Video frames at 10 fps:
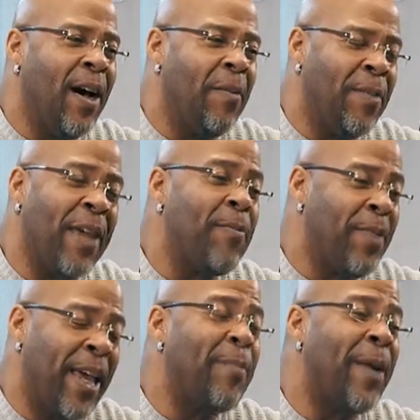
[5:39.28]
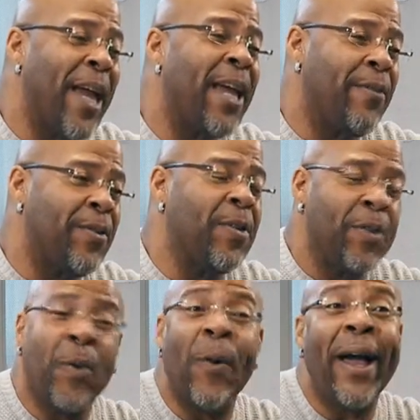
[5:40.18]
they paved
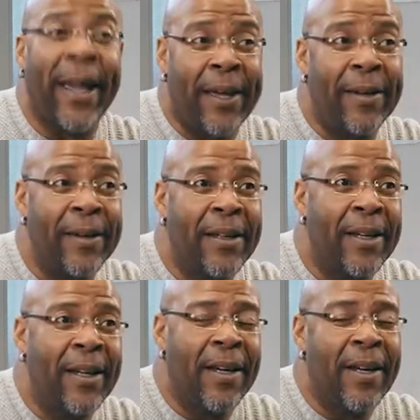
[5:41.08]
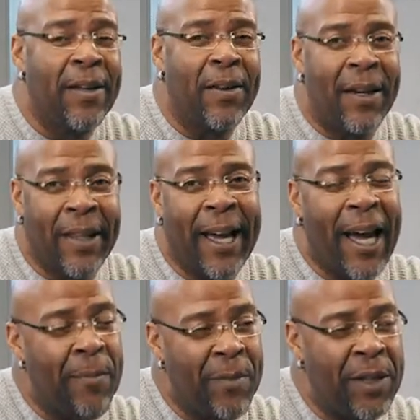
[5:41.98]
the way, you know, and like
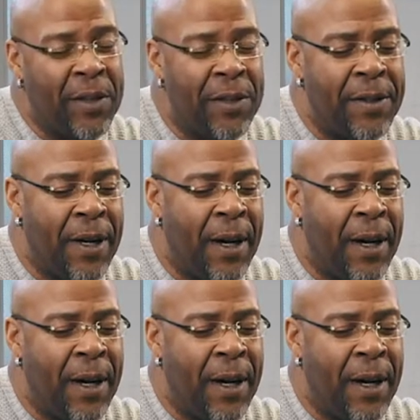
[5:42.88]
I mentioned